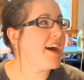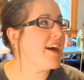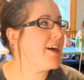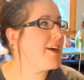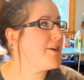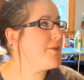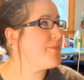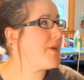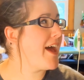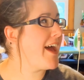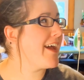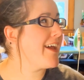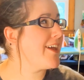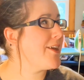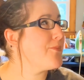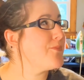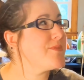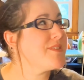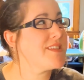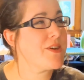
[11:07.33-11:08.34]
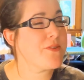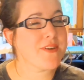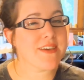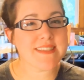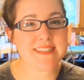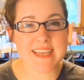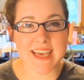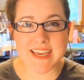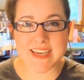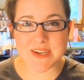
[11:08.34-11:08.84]
I am so
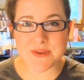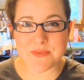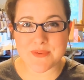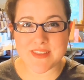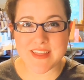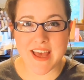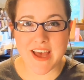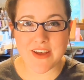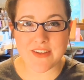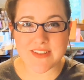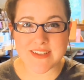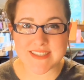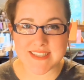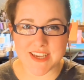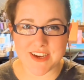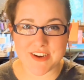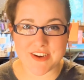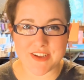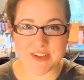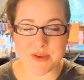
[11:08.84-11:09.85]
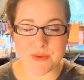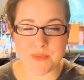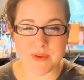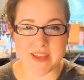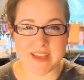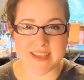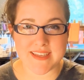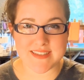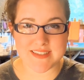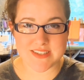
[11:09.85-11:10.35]
excited with how this aerial
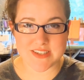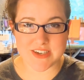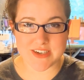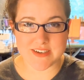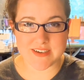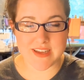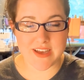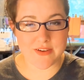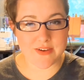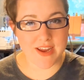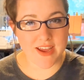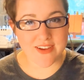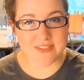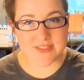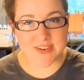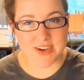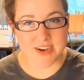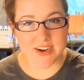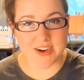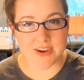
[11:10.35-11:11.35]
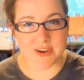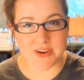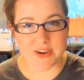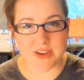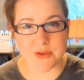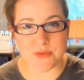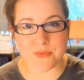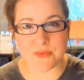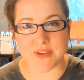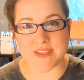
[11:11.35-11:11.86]
wig has turned out after
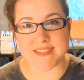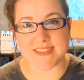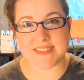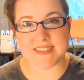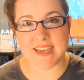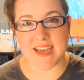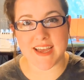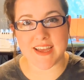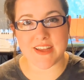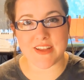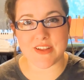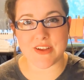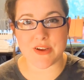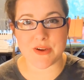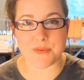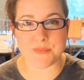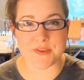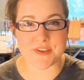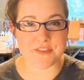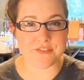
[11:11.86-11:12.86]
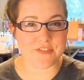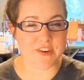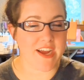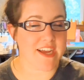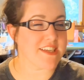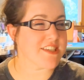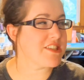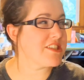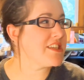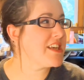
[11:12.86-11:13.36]
her restyle, her
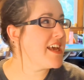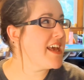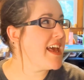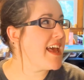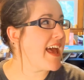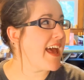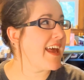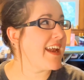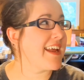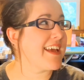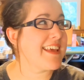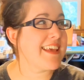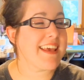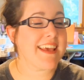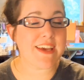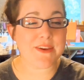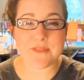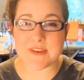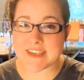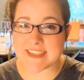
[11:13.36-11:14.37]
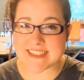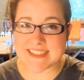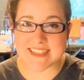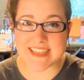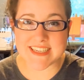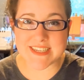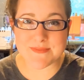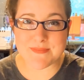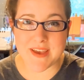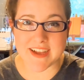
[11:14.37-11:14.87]
refresh, and I can't wait to
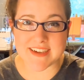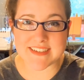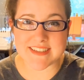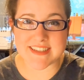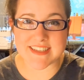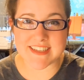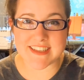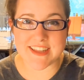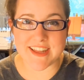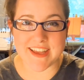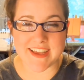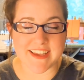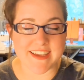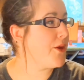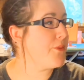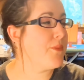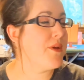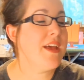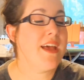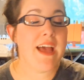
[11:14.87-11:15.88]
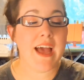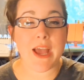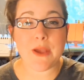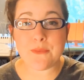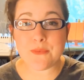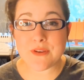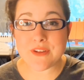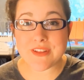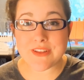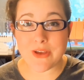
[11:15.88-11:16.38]
send it back to the client. I
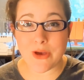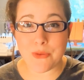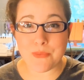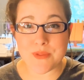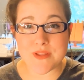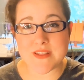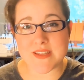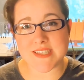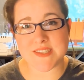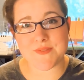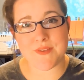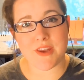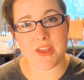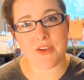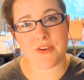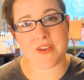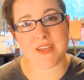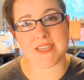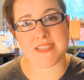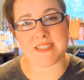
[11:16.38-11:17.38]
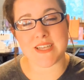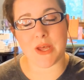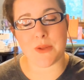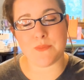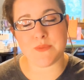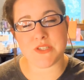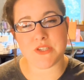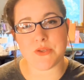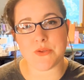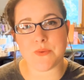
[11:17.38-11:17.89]
really hope that this video has
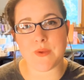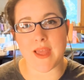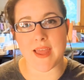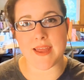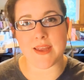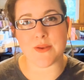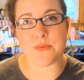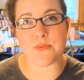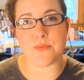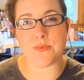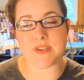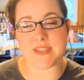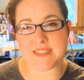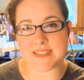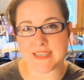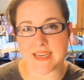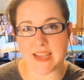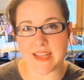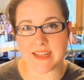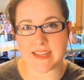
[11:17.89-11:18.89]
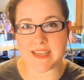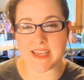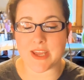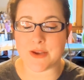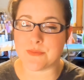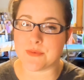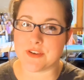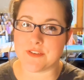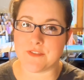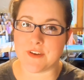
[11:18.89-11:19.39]
helped you in restyling
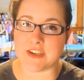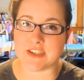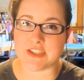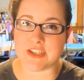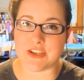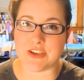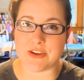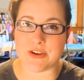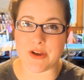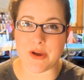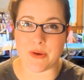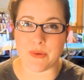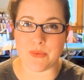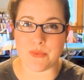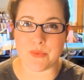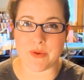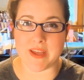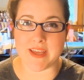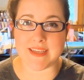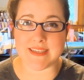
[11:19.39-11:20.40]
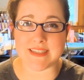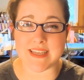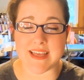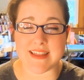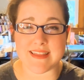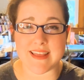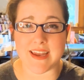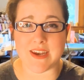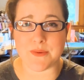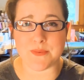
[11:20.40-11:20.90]
and refreshing your own wigs
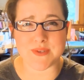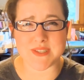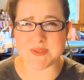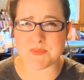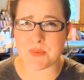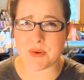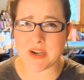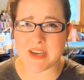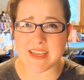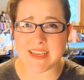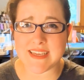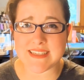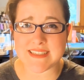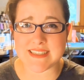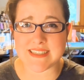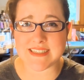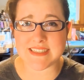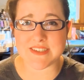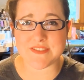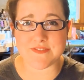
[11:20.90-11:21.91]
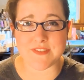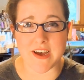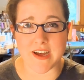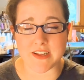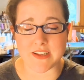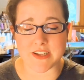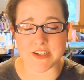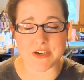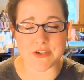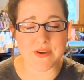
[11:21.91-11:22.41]
and that it was pretty easy to
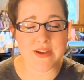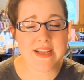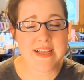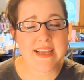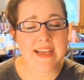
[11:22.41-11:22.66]
follow.